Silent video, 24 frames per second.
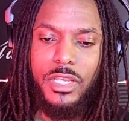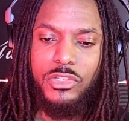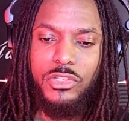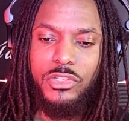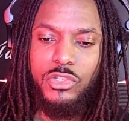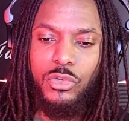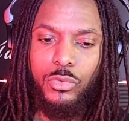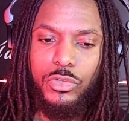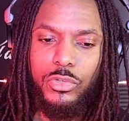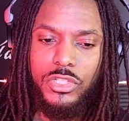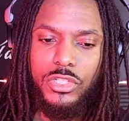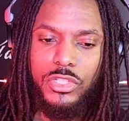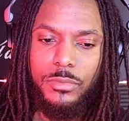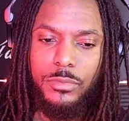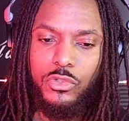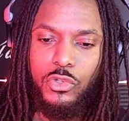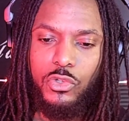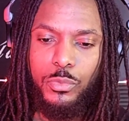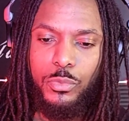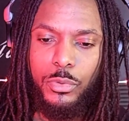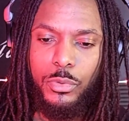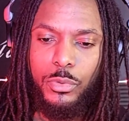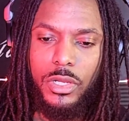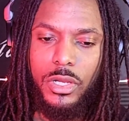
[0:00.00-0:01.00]
which I'm
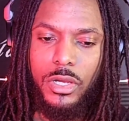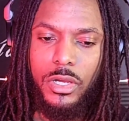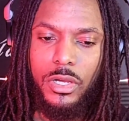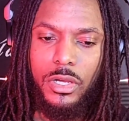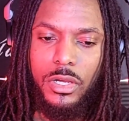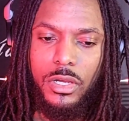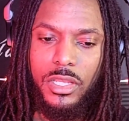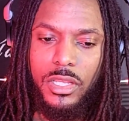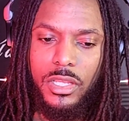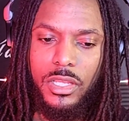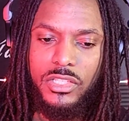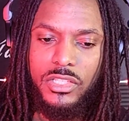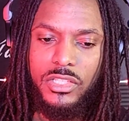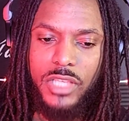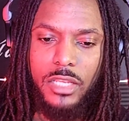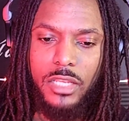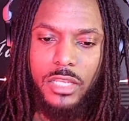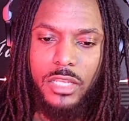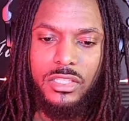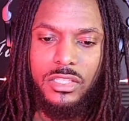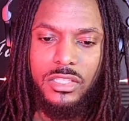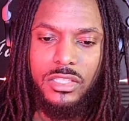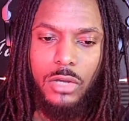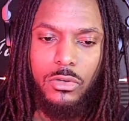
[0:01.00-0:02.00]
super excited to
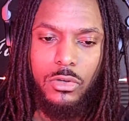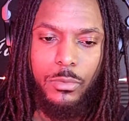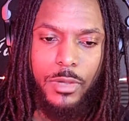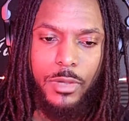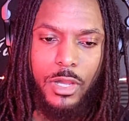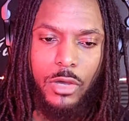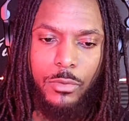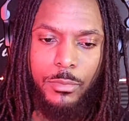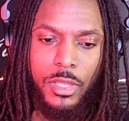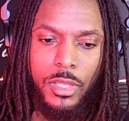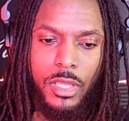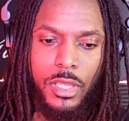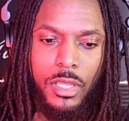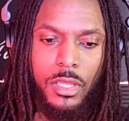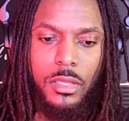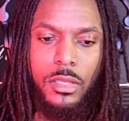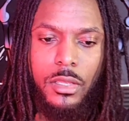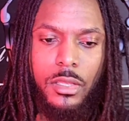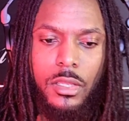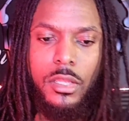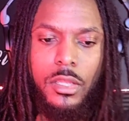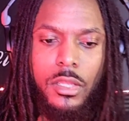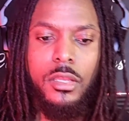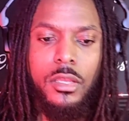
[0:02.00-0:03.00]
talk about, man.
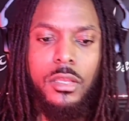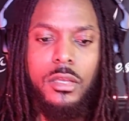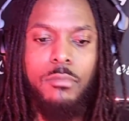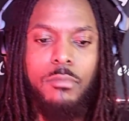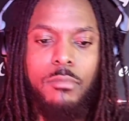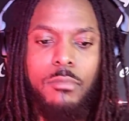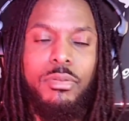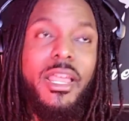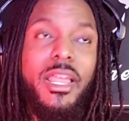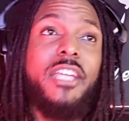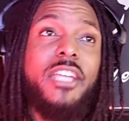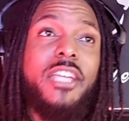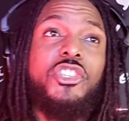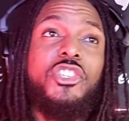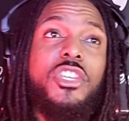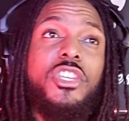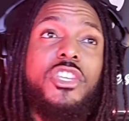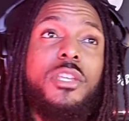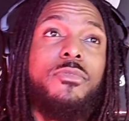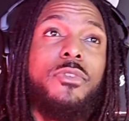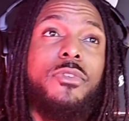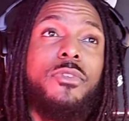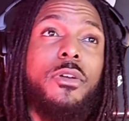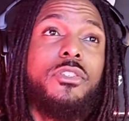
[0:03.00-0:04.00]
Black sheep
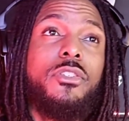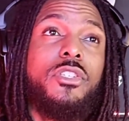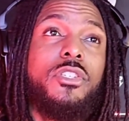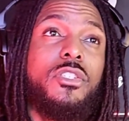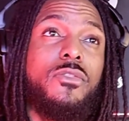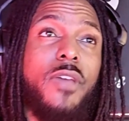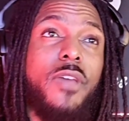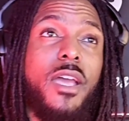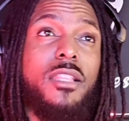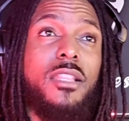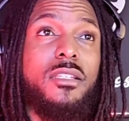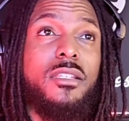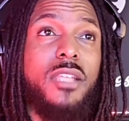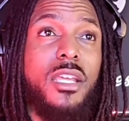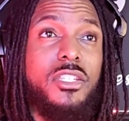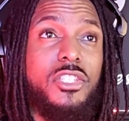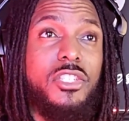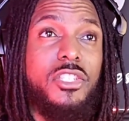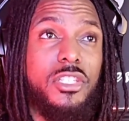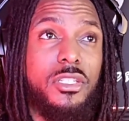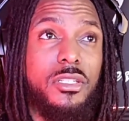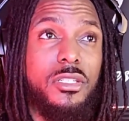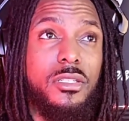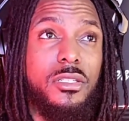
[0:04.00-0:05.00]
versus
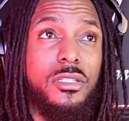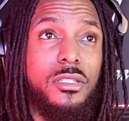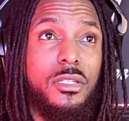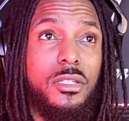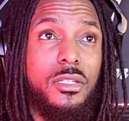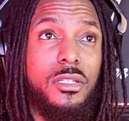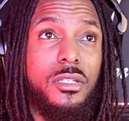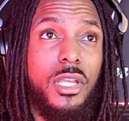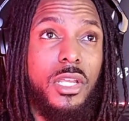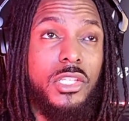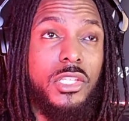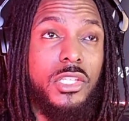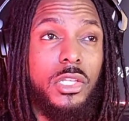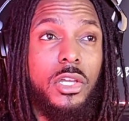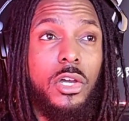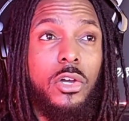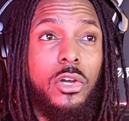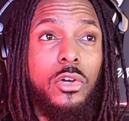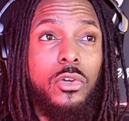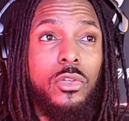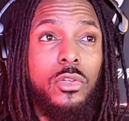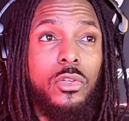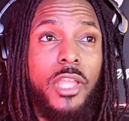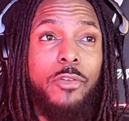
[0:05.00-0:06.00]
validation is the code
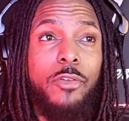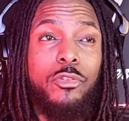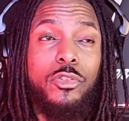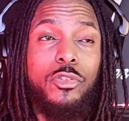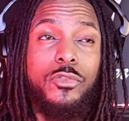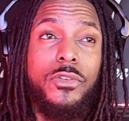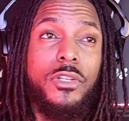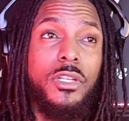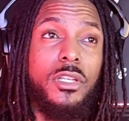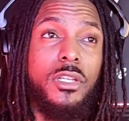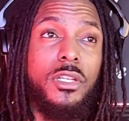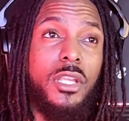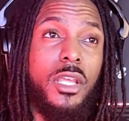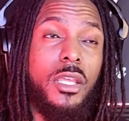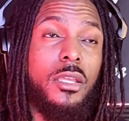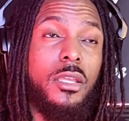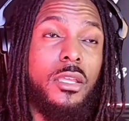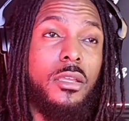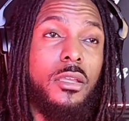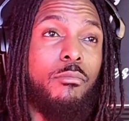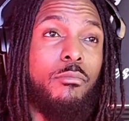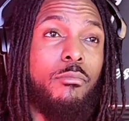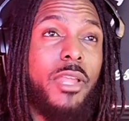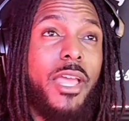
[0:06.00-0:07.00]
language for the day.
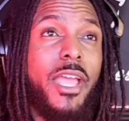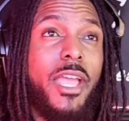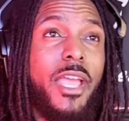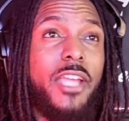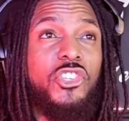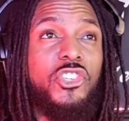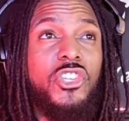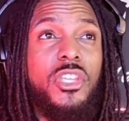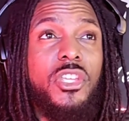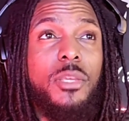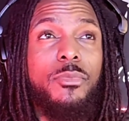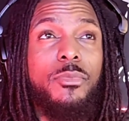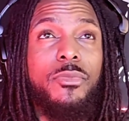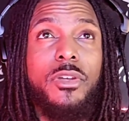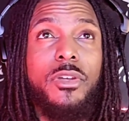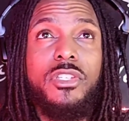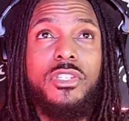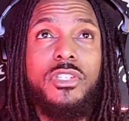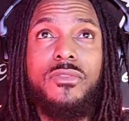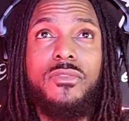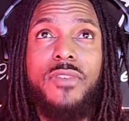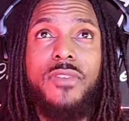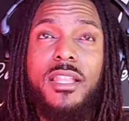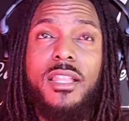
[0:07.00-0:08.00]
Black sheep versus
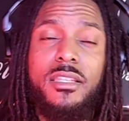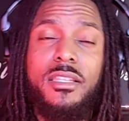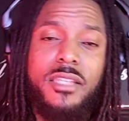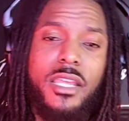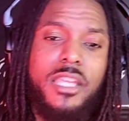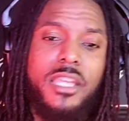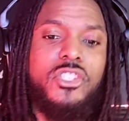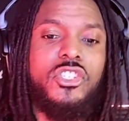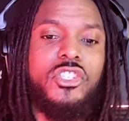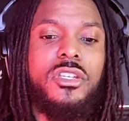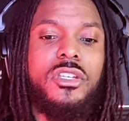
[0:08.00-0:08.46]
validation.